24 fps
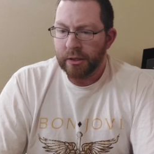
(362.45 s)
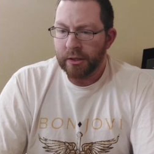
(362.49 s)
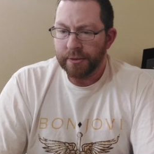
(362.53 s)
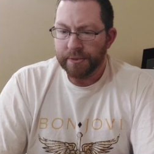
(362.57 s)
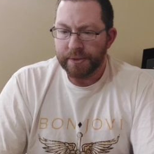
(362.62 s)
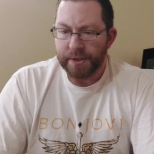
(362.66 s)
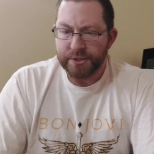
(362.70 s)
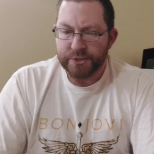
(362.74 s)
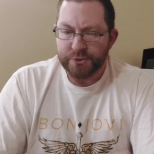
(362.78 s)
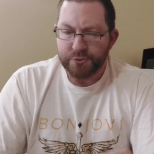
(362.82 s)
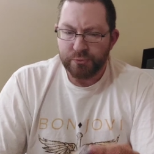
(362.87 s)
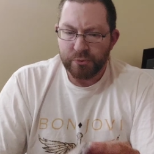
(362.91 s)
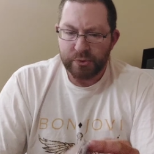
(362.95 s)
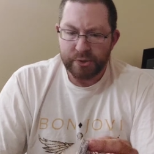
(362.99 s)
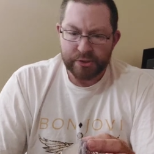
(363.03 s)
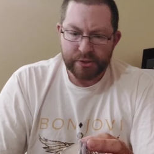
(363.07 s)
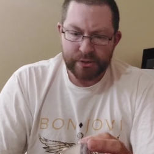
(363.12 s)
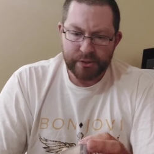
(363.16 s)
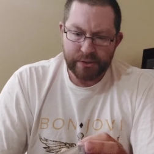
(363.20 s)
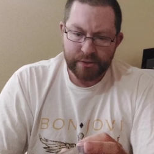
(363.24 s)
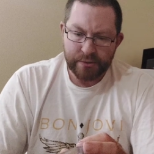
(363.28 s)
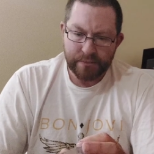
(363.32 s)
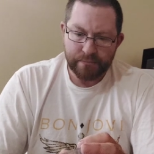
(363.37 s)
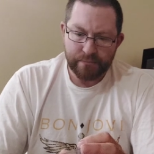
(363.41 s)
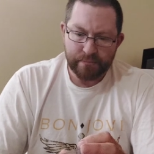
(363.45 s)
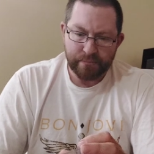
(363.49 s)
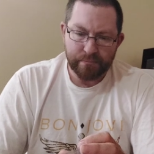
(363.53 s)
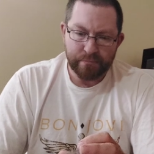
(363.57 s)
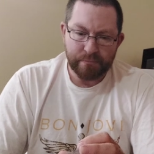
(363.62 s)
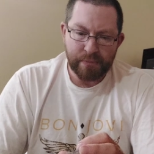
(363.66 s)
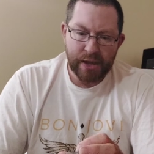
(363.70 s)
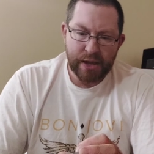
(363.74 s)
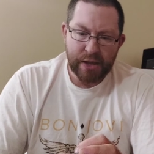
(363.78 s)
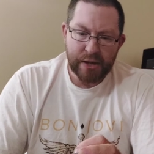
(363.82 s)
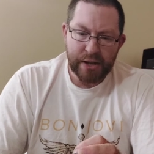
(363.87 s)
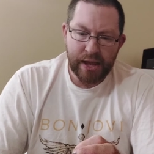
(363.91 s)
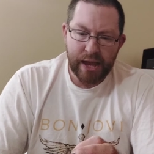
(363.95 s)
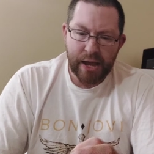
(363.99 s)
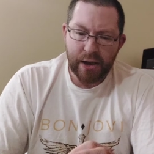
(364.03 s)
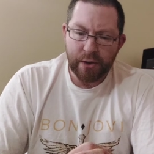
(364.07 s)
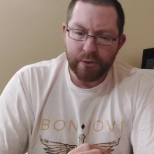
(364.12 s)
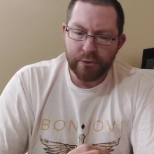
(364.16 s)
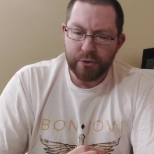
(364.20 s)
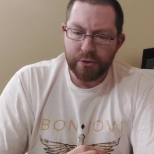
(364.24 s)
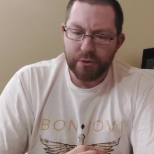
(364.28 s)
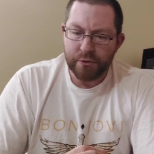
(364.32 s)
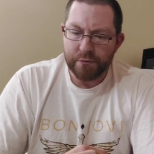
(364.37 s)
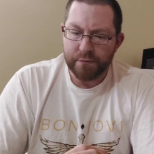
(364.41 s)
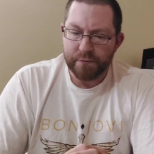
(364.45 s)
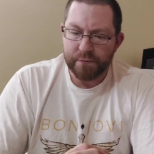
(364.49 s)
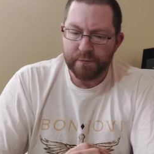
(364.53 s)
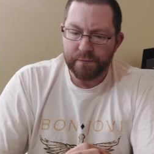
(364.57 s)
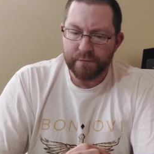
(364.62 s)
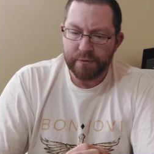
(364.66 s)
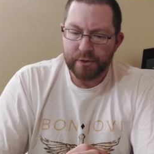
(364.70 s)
This one made out of